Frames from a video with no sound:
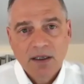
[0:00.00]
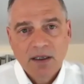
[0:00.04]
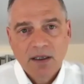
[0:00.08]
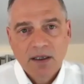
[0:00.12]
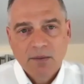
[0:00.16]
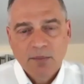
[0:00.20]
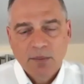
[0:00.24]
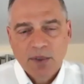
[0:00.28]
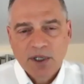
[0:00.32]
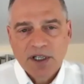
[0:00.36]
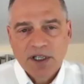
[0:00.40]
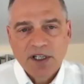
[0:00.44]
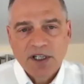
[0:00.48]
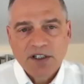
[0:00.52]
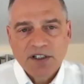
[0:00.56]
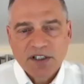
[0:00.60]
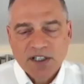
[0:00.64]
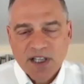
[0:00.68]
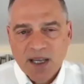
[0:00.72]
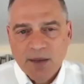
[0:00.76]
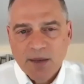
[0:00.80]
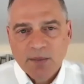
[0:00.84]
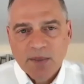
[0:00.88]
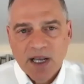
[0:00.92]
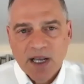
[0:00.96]
But at the
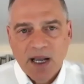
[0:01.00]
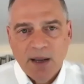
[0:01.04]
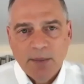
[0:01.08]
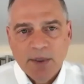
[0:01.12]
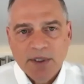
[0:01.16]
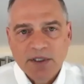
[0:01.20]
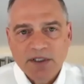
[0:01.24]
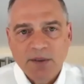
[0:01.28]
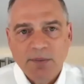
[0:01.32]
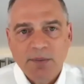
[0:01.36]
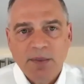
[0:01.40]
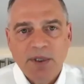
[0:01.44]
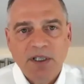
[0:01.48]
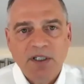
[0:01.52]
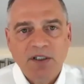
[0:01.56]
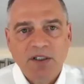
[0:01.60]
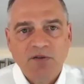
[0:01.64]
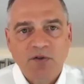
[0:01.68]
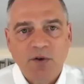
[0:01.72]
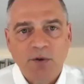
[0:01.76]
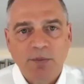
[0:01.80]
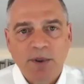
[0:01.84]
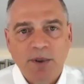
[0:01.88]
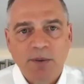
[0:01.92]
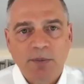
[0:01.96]
same time, it's a means
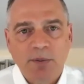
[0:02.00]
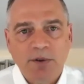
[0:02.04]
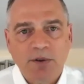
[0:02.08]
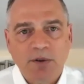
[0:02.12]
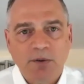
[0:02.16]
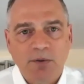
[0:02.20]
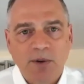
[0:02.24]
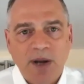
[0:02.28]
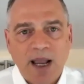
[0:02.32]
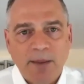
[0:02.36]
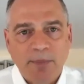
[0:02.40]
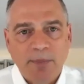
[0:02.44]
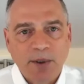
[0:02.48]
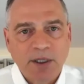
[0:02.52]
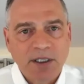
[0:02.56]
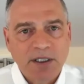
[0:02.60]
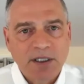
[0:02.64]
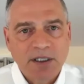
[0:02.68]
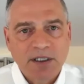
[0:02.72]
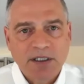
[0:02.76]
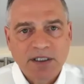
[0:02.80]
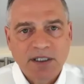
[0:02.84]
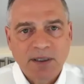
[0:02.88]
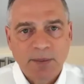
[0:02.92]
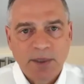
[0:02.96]
for people to rapidly
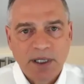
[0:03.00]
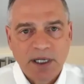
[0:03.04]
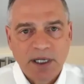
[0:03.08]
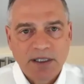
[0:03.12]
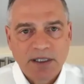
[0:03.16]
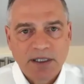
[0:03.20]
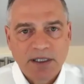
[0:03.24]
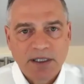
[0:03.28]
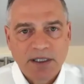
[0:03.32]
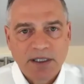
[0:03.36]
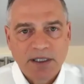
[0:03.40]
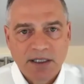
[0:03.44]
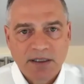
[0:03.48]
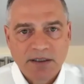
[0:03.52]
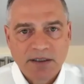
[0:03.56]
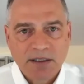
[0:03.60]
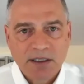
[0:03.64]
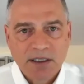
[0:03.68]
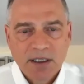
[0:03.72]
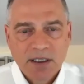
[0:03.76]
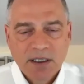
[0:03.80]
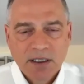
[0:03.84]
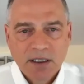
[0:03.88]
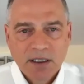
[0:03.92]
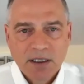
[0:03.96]
disseminate science,
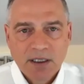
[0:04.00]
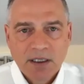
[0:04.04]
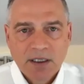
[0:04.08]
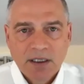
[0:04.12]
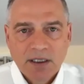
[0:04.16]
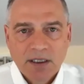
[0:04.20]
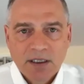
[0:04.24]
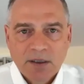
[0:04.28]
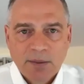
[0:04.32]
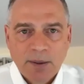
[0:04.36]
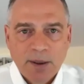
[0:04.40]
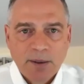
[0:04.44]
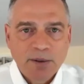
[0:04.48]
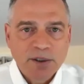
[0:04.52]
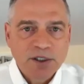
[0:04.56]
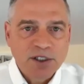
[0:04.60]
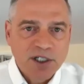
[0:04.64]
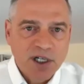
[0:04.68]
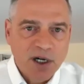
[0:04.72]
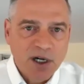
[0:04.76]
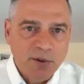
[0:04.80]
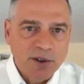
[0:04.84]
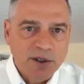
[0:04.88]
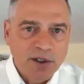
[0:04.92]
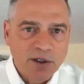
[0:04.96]
to be able to
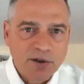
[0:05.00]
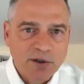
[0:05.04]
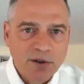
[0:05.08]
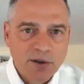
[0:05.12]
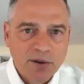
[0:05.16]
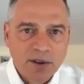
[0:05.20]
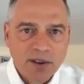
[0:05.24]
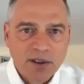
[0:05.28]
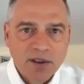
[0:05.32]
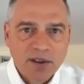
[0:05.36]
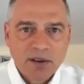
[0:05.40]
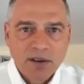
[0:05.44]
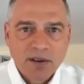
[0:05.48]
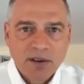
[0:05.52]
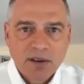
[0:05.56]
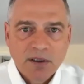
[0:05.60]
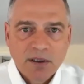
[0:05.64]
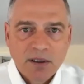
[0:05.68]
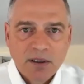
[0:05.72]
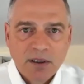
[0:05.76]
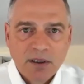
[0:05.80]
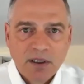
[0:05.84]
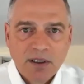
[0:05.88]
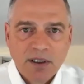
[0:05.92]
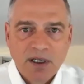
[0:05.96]
share what they're doing,
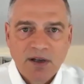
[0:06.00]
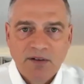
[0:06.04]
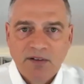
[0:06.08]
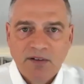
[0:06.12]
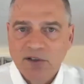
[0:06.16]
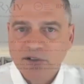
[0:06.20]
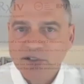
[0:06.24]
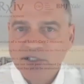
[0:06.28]
and to give others